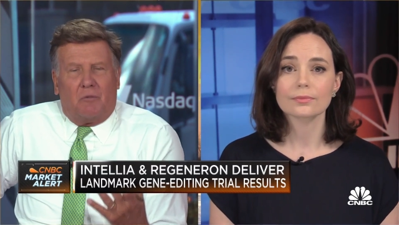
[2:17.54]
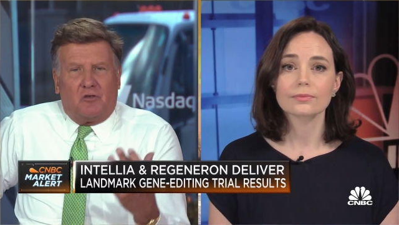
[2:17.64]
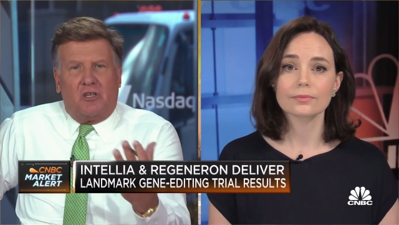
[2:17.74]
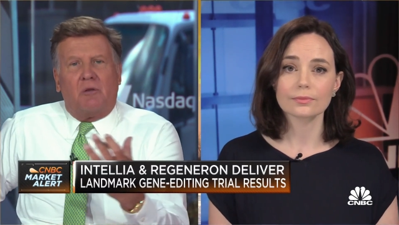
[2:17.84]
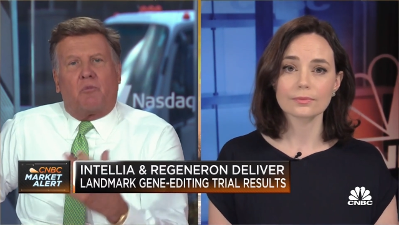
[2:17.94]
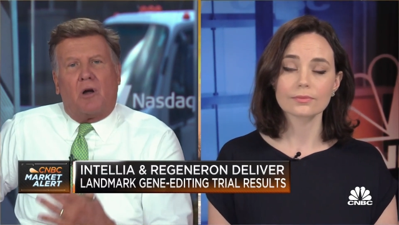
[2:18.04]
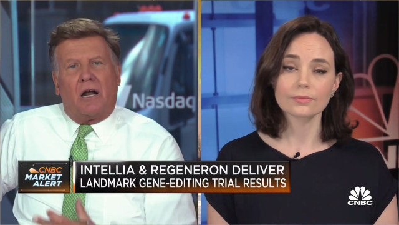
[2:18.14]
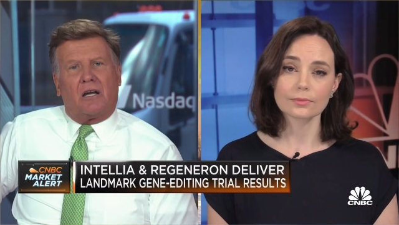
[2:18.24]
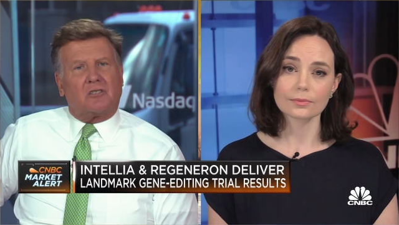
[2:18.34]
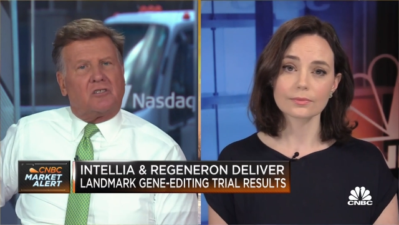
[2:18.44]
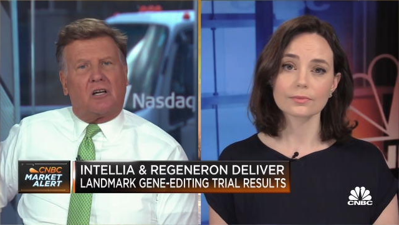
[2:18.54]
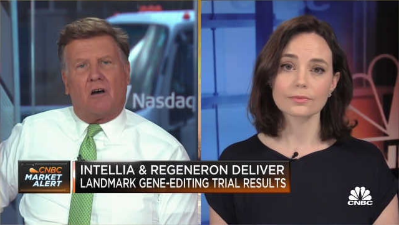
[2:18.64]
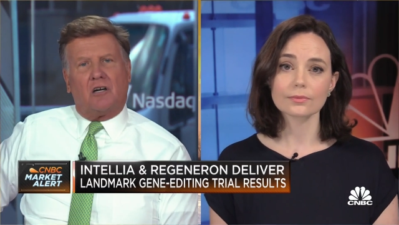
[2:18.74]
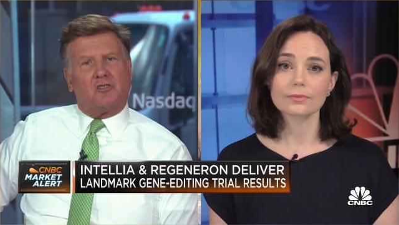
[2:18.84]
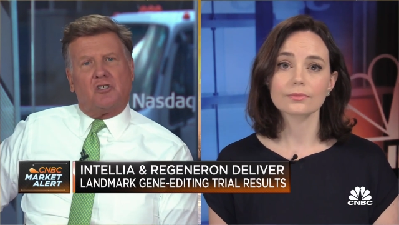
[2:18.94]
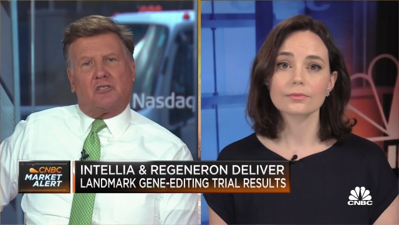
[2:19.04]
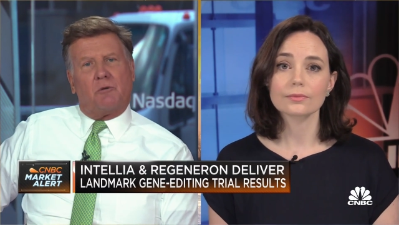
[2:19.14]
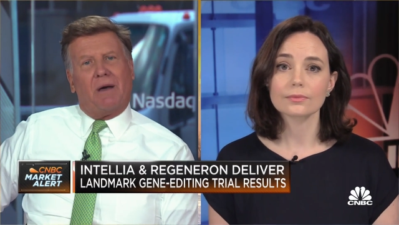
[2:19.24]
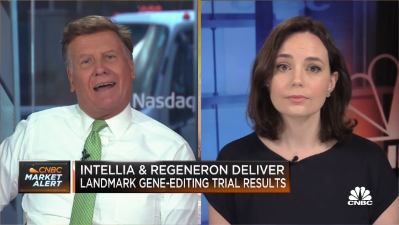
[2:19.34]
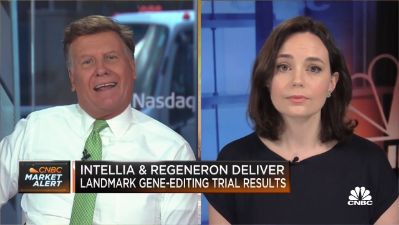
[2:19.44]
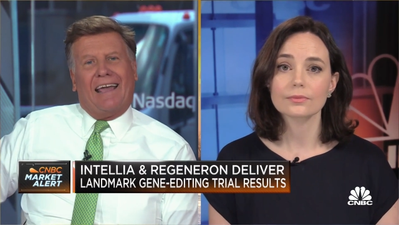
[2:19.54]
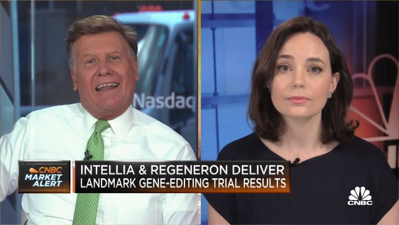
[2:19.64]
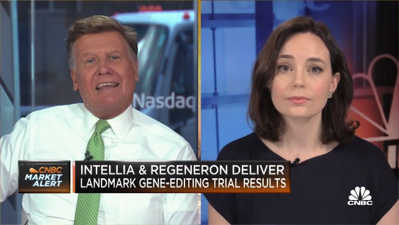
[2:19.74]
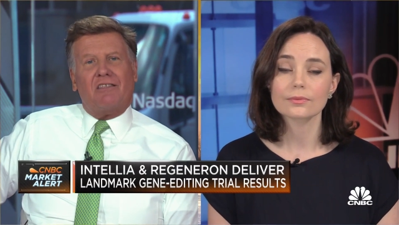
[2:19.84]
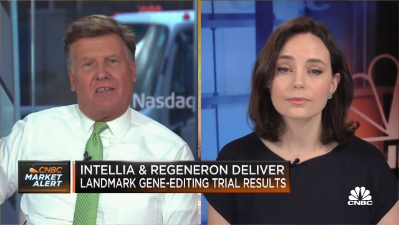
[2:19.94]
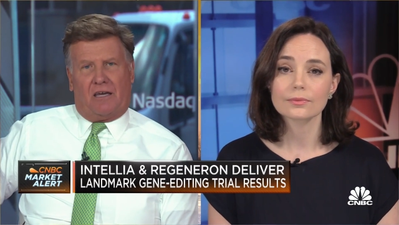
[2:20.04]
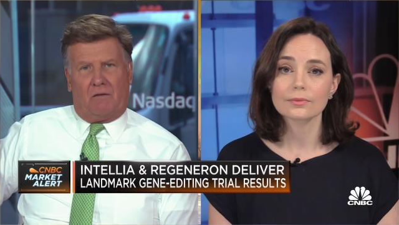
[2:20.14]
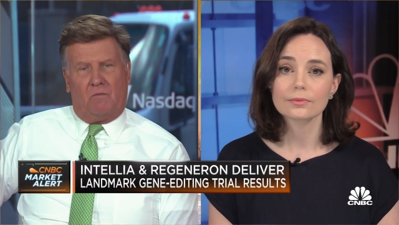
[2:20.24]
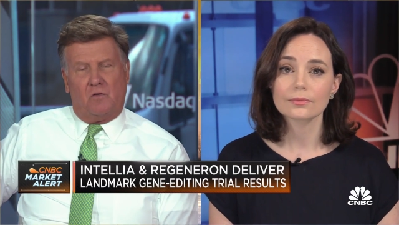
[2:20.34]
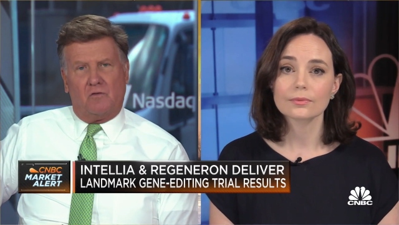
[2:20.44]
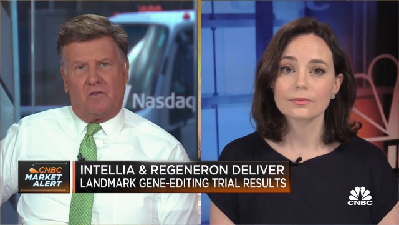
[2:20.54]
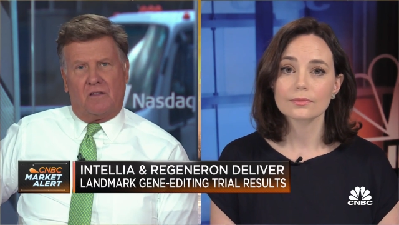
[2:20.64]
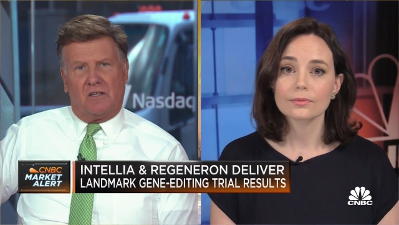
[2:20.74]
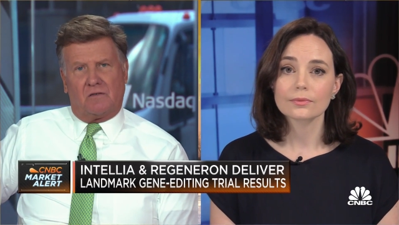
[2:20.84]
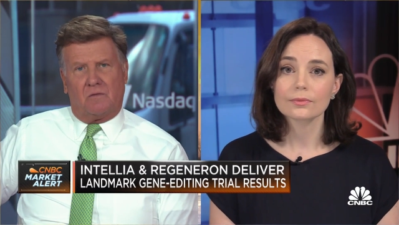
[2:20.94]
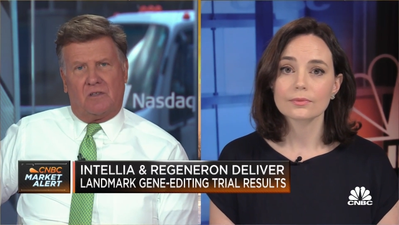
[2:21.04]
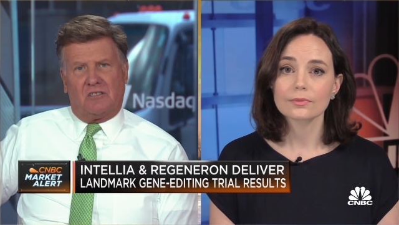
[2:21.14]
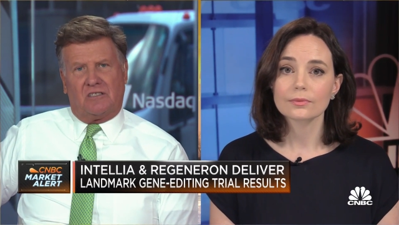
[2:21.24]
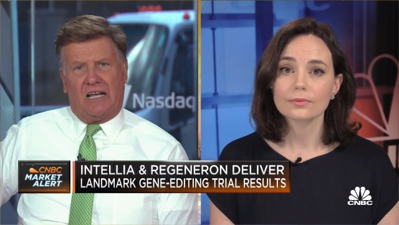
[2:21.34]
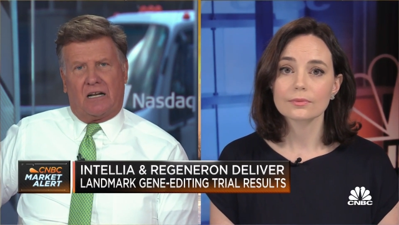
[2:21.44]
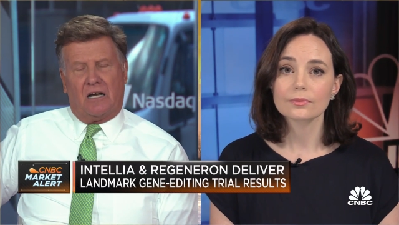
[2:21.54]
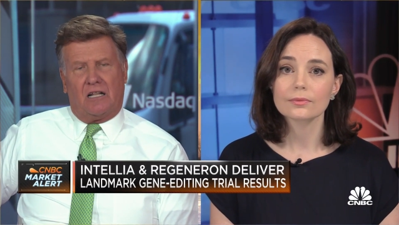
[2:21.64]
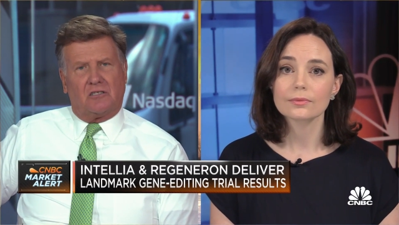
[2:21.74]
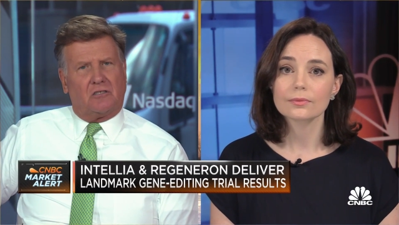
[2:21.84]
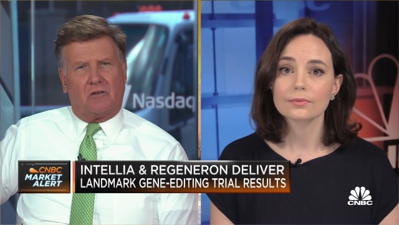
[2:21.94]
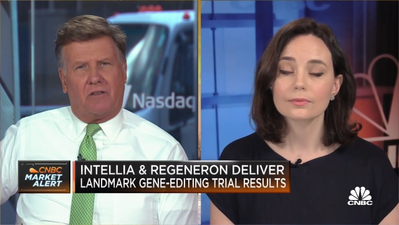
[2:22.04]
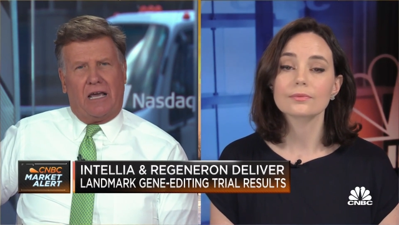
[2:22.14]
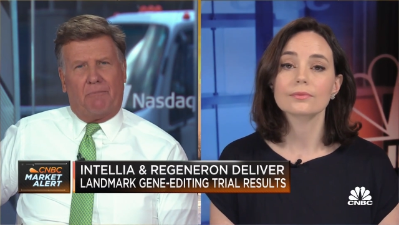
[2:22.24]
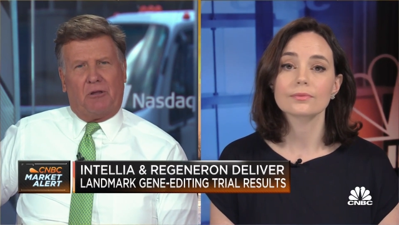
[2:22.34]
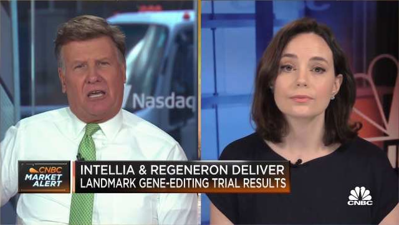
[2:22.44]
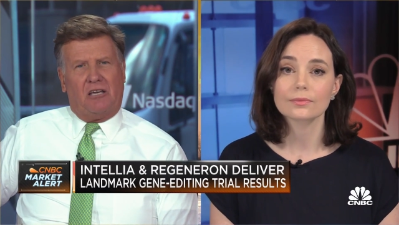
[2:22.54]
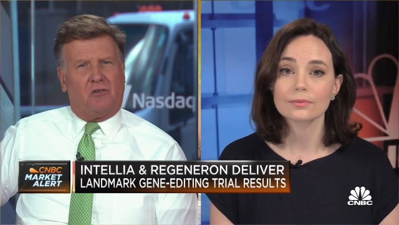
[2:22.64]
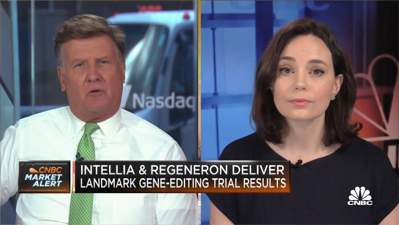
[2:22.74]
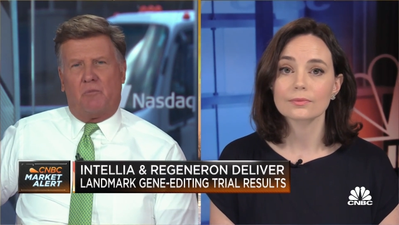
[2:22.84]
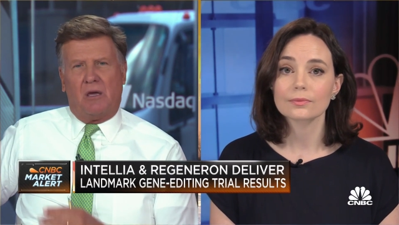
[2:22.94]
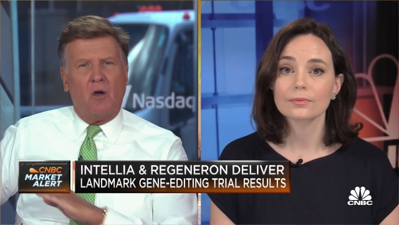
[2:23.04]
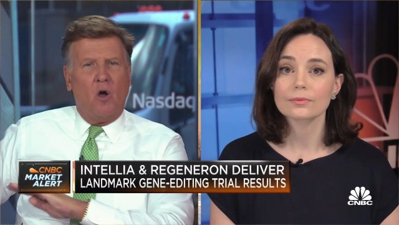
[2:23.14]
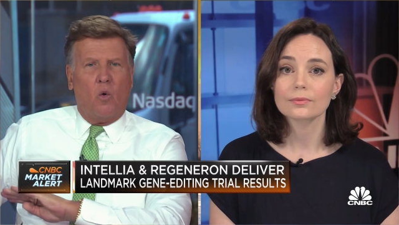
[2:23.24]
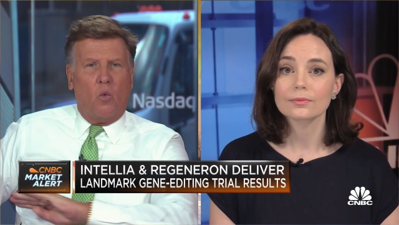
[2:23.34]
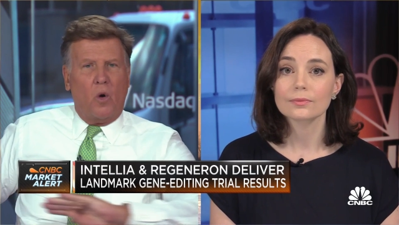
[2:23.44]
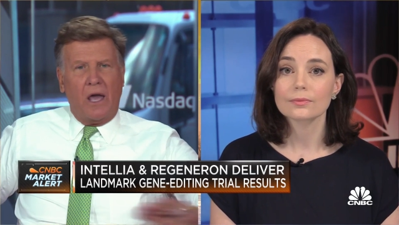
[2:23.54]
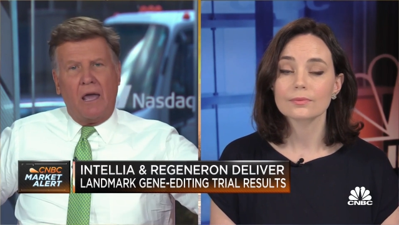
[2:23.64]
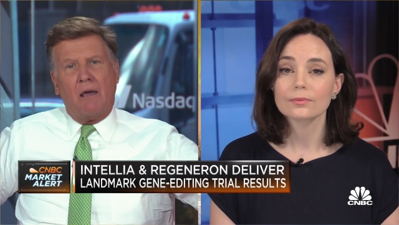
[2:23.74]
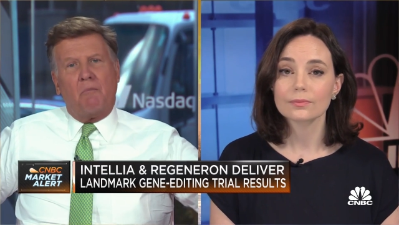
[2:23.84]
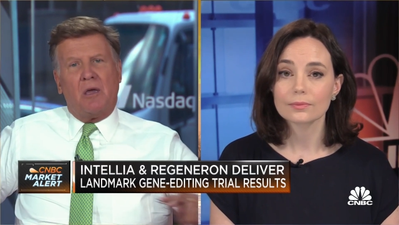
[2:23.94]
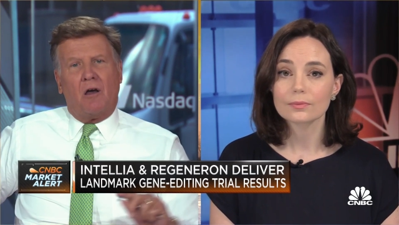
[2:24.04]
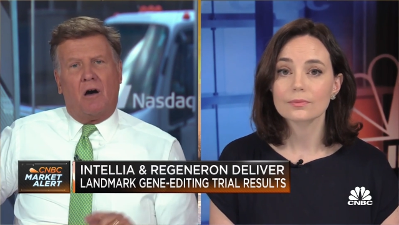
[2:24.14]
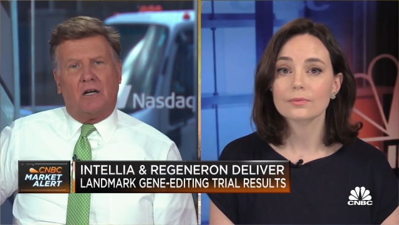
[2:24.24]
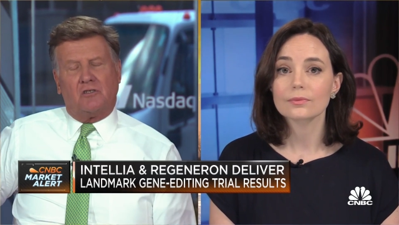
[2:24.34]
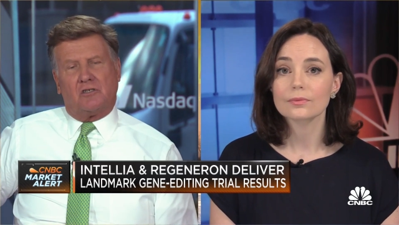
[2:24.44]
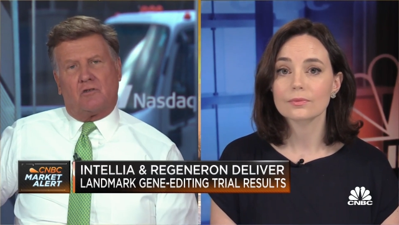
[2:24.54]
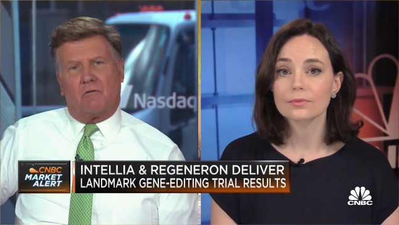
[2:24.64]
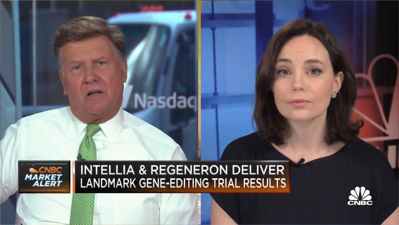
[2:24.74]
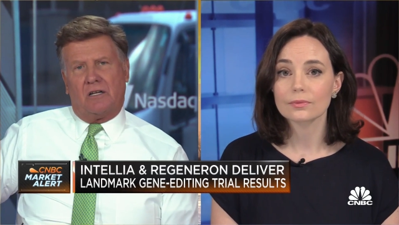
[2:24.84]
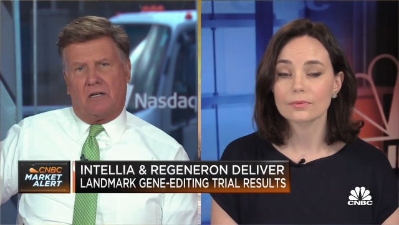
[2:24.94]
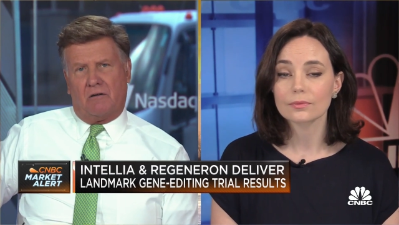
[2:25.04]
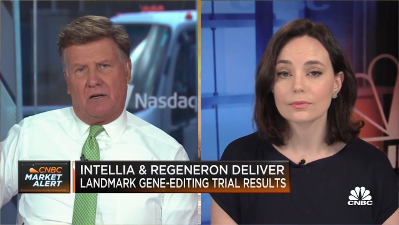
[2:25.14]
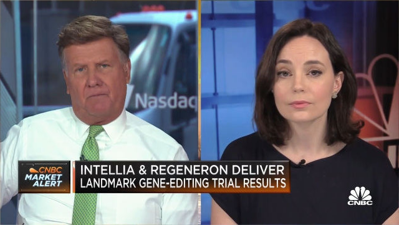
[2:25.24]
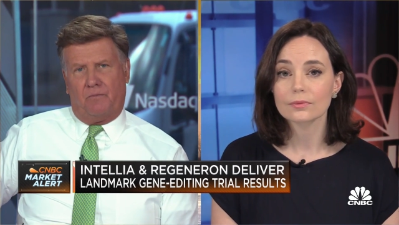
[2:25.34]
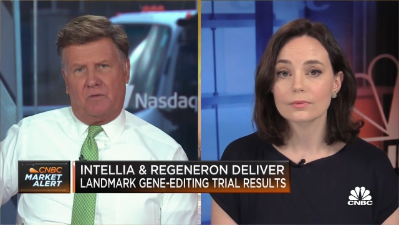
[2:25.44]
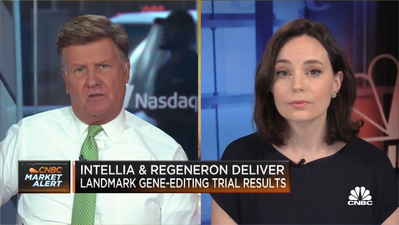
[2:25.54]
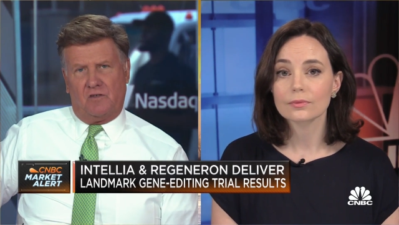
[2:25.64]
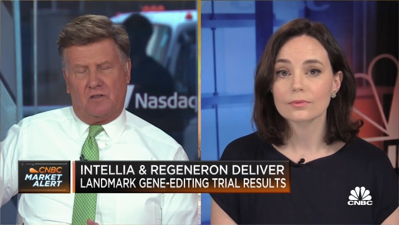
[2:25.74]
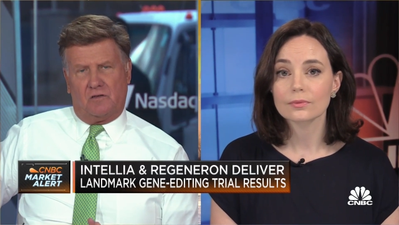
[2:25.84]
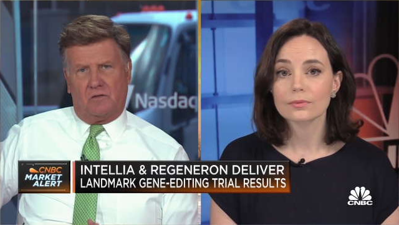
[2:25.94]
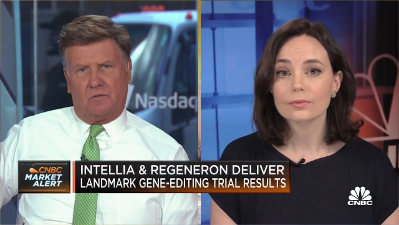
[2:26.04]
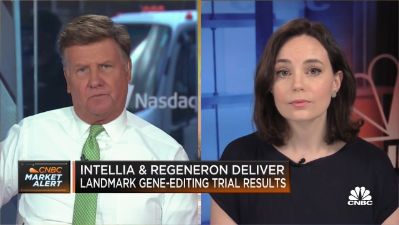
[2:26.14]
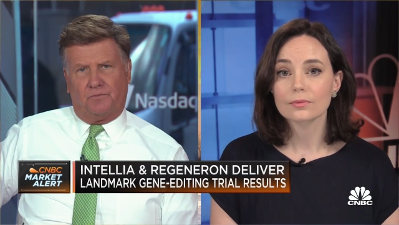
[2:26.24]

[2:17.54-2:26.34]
Speaker 1: gene products that cause just about anything using this, this technology. So the application would be way beyond just hereditary diseases.